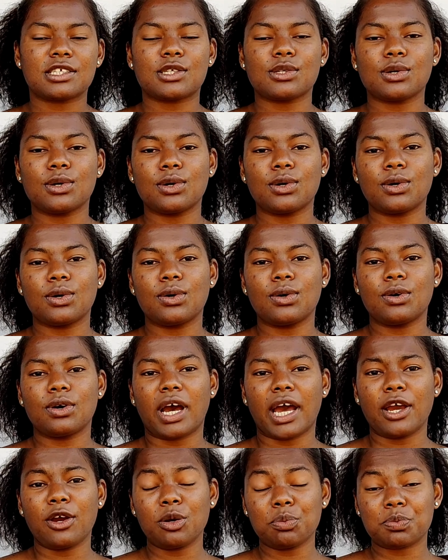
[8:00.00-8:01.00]
So
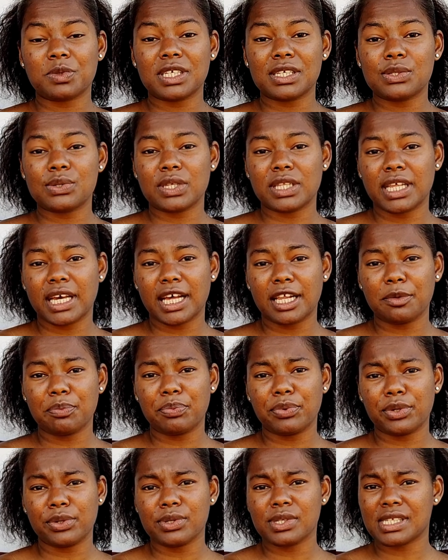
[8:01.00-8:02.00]
I hope this will help
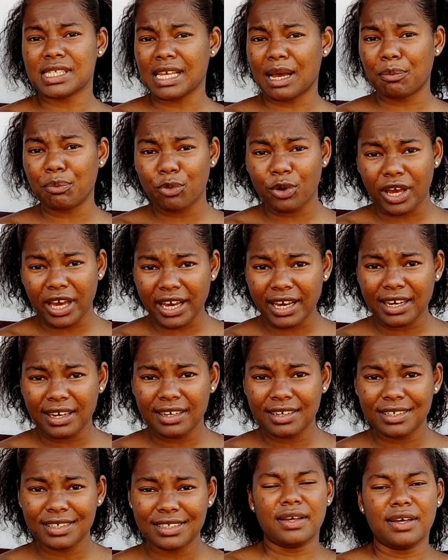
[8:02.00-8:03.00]
you somewhere.
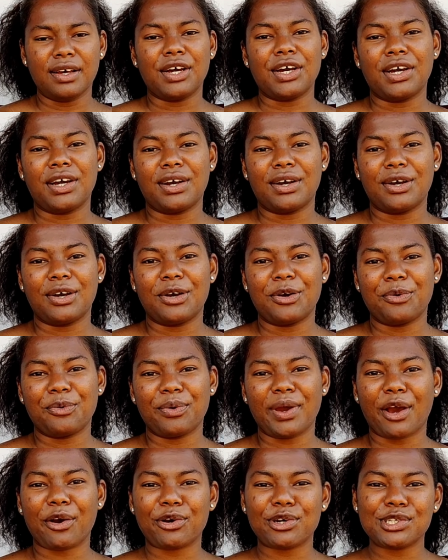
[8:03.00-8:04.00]

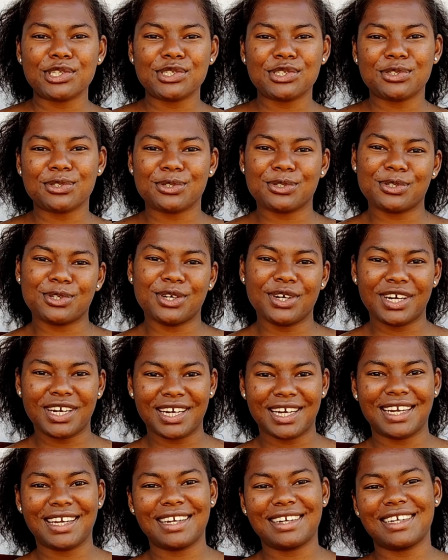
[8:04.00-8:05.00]
We're on to
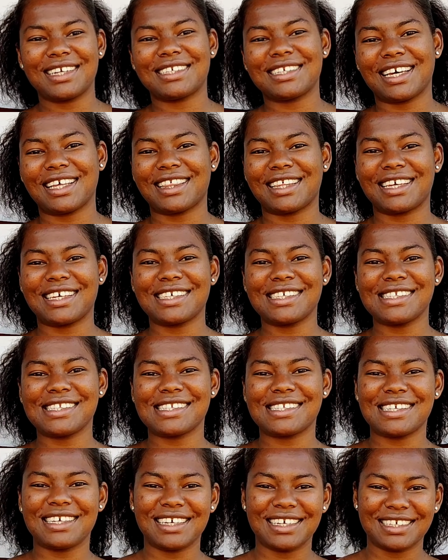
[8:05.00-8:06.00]
greater things
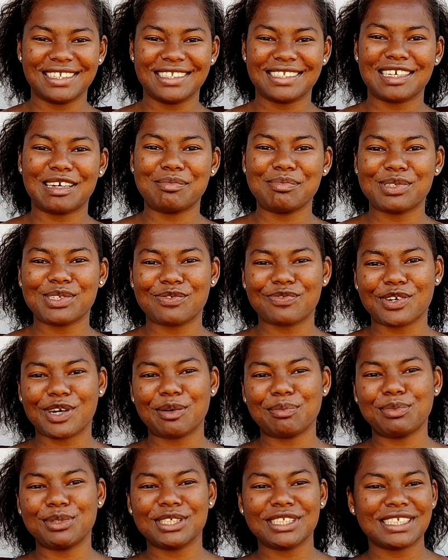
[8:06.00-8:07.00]
in terms of
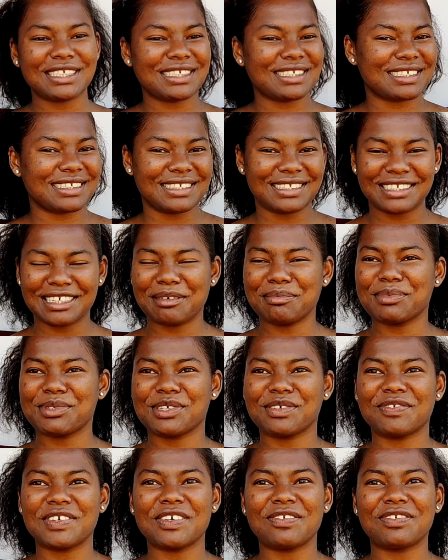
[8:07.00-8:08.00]
our bodies, in terms
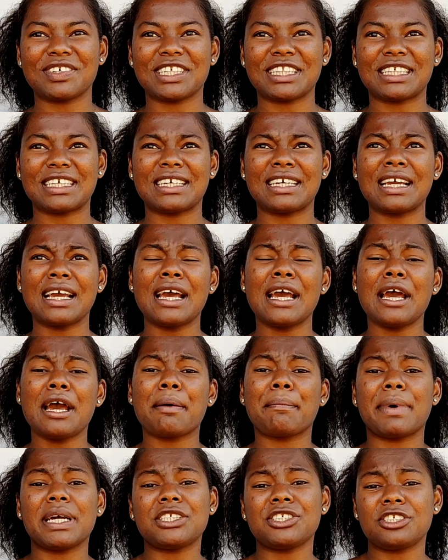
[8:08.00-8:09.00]
of everything.
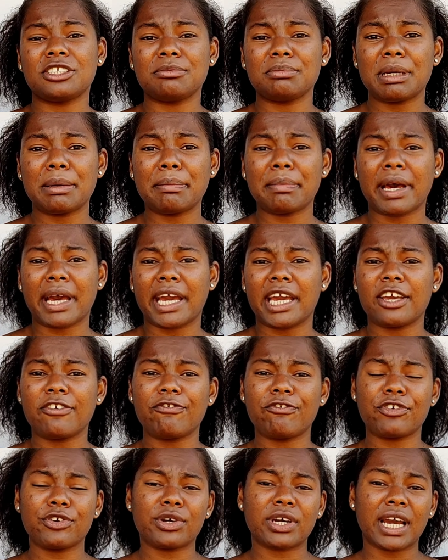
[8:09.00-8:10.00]
But remember,
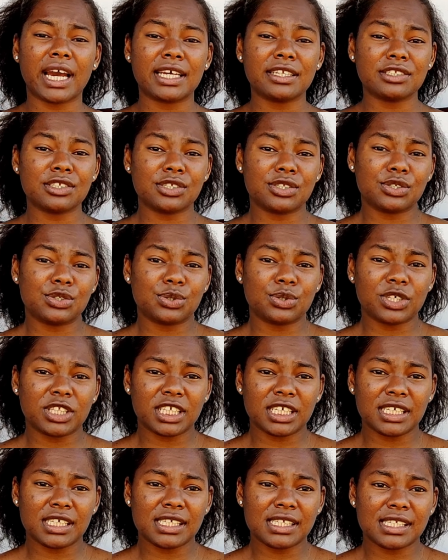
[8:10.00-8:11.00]
if you can't do
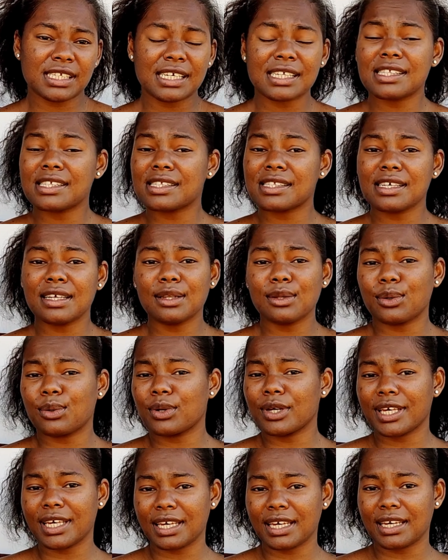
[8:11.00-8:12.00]
this, it's still
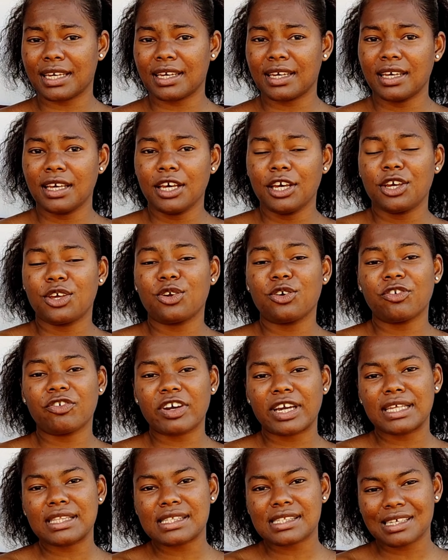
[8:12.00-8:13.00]
okay. You
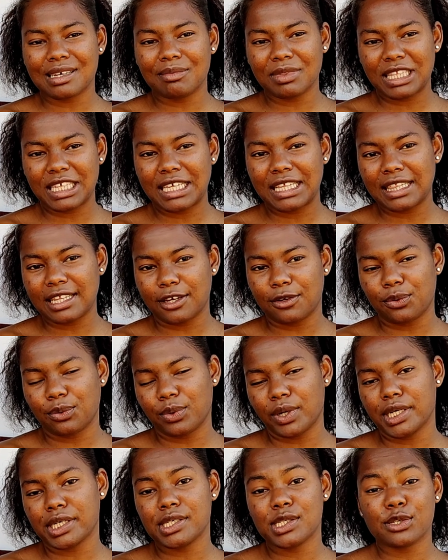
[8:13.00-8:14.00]
find something that
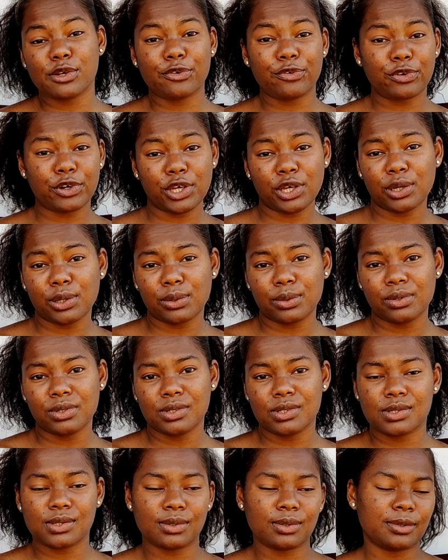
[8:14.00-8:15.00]
works for you.
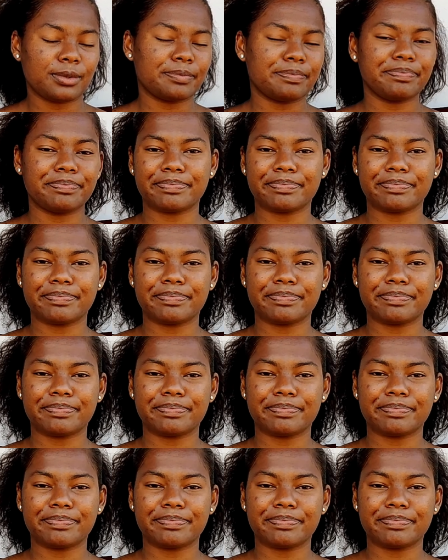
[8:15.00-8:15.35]
So,